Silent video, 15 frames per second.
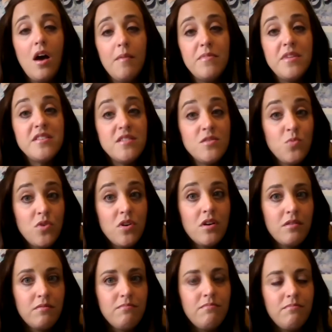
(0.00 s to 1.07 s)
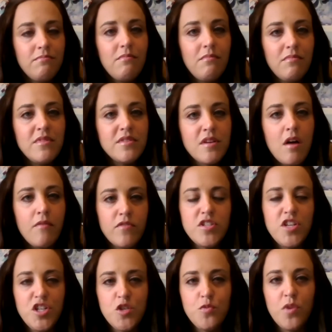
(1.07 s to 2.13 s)
this is where this
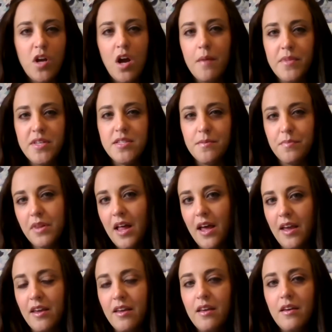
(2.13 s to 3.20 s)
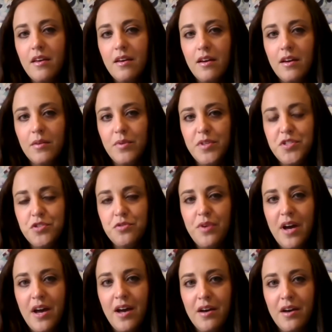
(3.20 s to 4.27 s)
conversation would come into play. We do
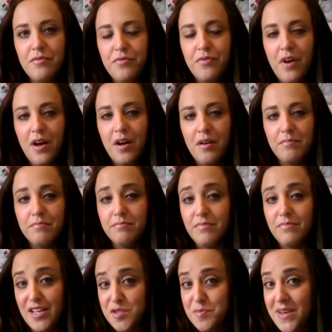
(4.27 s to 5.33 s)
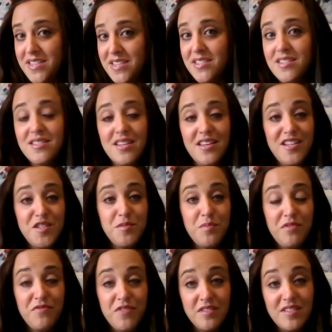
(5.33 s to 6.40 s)
have blank spaces, they need to be
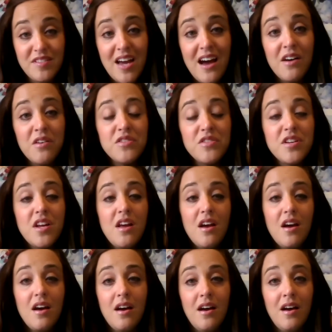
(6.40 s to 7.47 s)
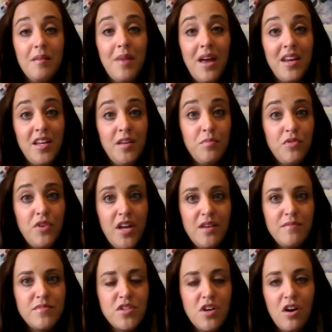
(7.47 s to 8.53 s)
filled out, and Hebrew
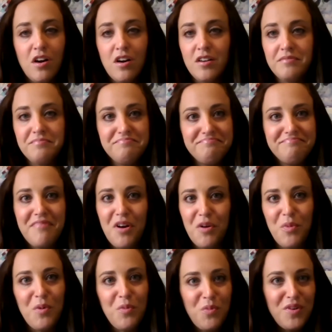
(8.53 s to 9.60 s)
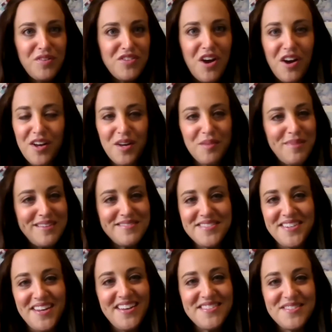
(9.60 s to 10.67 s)
names are what we're talking about
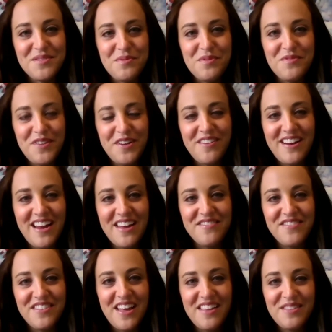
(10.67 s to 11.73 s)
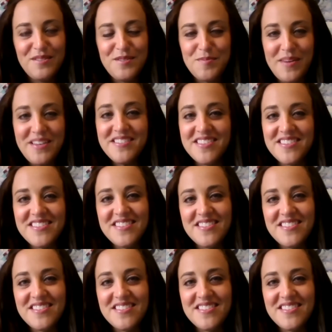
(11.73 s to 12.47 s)
today. So we'll figure out how to fill out those spaces.